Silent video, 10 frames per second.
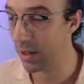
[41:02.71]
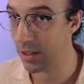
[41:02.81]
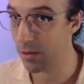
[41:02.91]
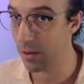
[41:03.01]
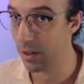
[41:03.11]
is
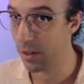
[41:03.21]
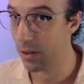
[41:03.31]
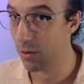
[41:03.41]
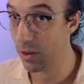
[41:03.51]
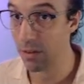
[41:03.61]

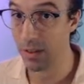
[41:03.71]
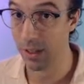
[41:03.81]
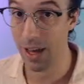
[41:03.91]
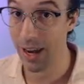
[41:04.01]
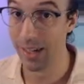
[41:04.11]
one of the
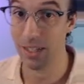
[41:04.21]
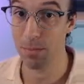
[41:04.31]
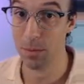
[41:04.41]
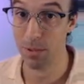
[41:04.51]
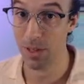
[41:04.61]
kindest
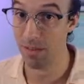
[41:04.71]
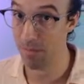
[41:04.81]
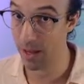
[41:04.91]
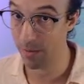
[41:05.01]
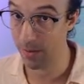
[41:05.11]
people I've met.